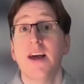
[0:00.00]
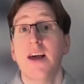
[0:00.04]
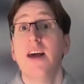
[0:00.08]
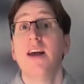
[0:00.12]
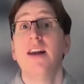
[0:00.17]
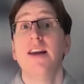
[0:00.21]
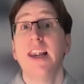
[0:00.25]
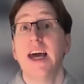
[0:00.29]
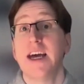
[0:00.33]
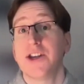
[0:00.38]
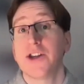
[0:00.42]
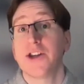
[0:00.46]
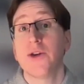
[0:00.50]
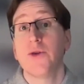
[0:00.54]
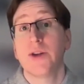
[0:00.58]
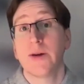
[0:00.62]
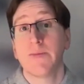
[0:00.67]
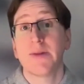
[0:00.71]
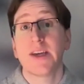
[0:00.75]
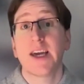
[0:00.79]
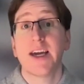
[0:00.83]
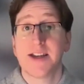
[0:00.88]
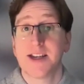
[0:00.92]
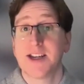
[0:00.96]
let's do
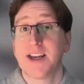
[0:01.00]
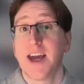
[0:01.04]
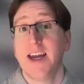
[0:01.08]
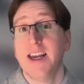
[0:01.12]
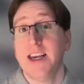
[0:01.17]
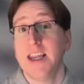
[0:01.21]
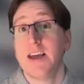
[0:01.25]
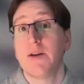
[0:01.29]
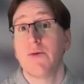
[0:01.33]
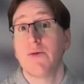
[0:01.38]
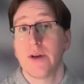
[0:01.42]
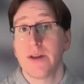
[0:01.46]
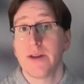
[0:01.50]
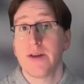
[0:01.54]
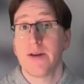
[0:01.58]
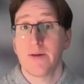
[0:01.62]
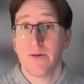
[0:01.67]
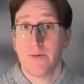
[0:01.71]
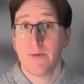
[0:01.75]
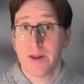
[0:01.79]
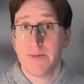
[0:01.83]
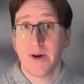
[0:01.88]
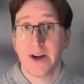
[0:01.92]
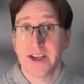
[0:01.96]
something entertaining with
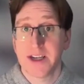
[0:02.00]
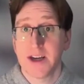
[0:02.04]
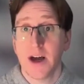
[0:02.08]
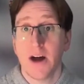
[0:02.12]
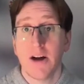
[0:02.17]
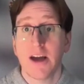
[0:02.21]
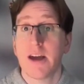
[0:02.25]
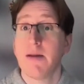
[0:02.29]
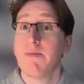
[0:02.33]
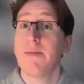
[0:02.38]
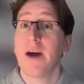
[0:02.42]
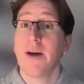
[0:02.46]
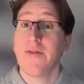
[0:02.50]
my time,